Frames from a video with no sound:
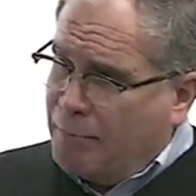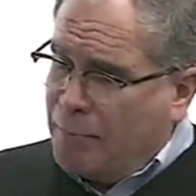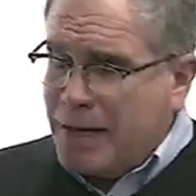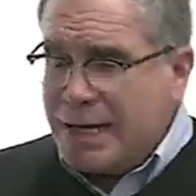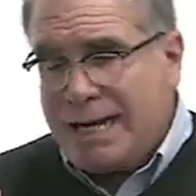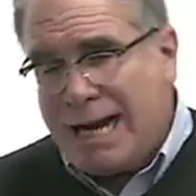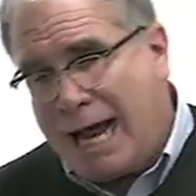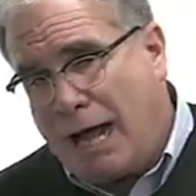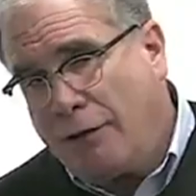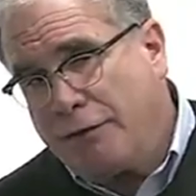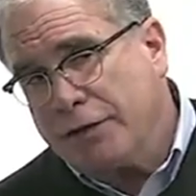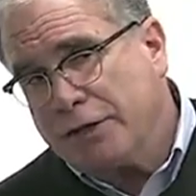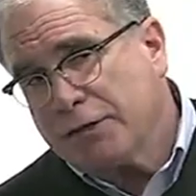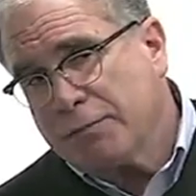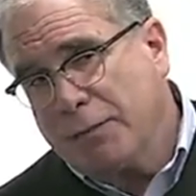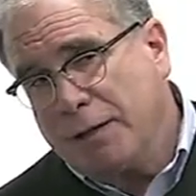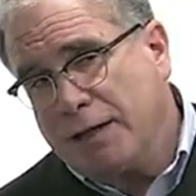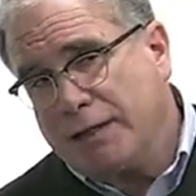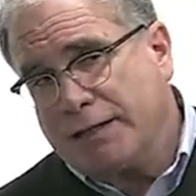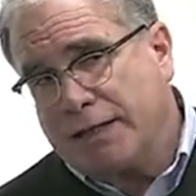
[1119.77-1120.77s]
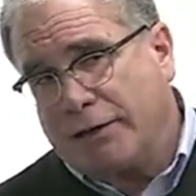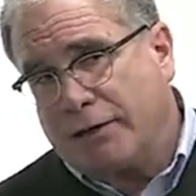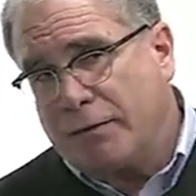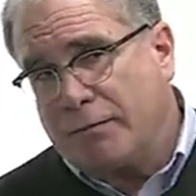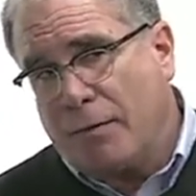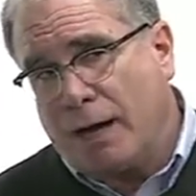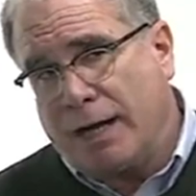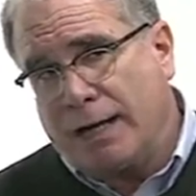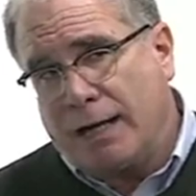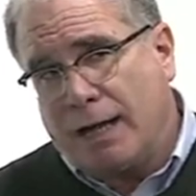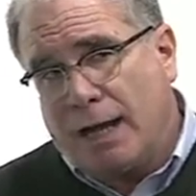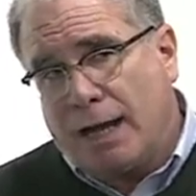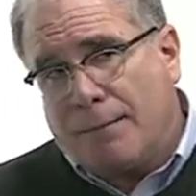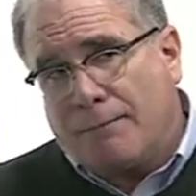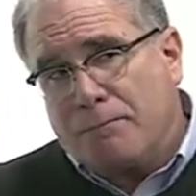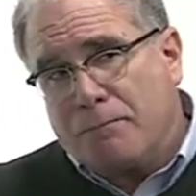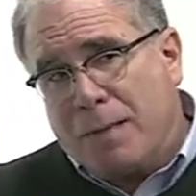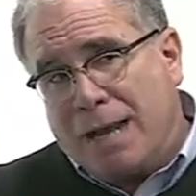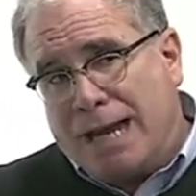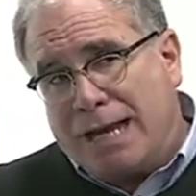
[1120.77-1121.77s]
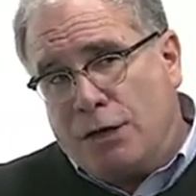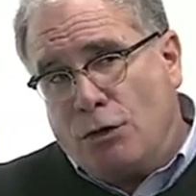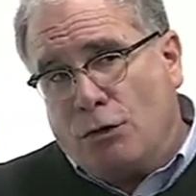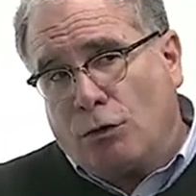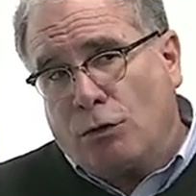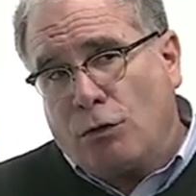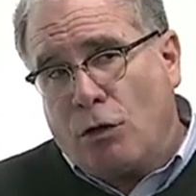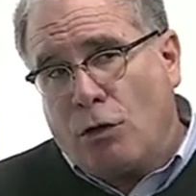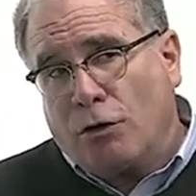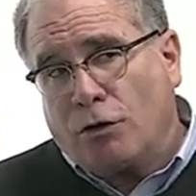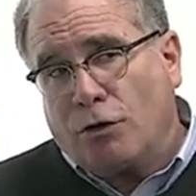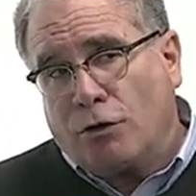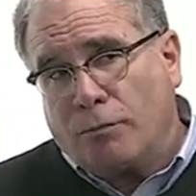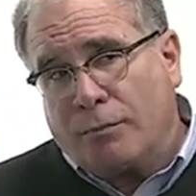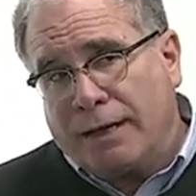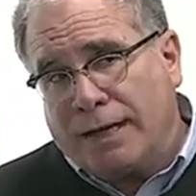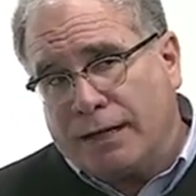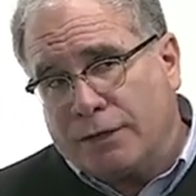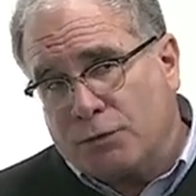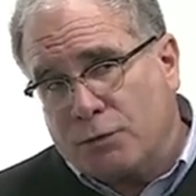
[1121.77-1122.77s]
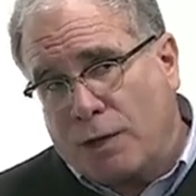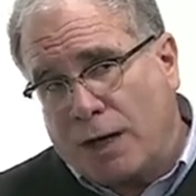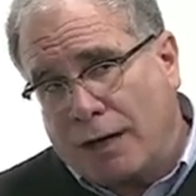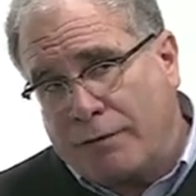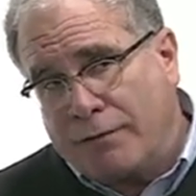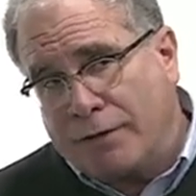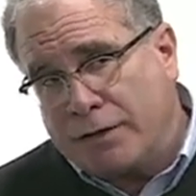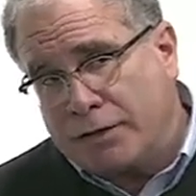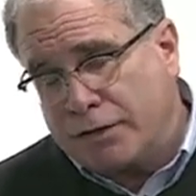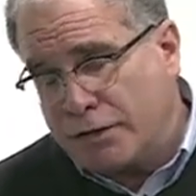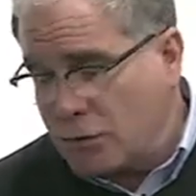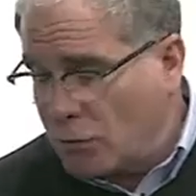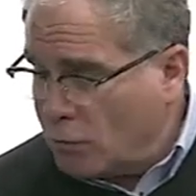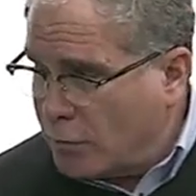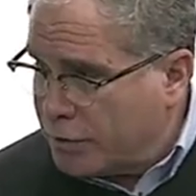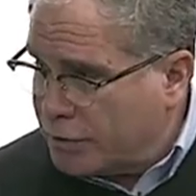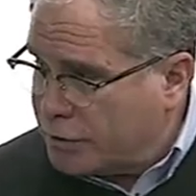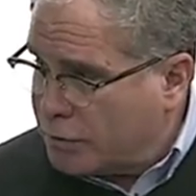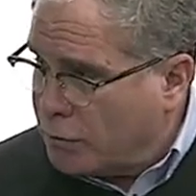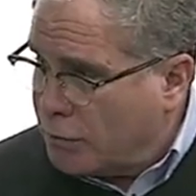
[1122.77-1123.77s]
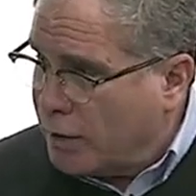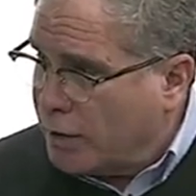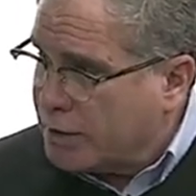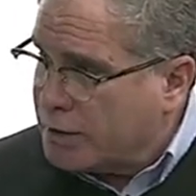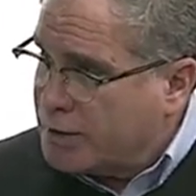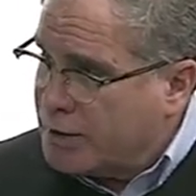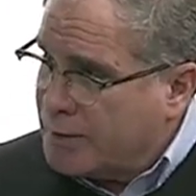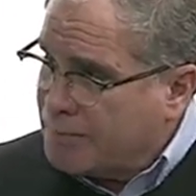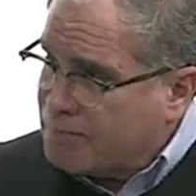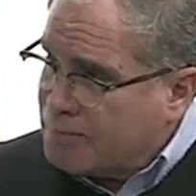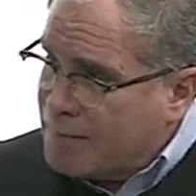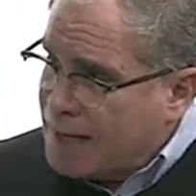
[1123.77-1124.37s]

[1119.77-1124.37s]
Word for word: But now this military might may no longer be as relevant as it once was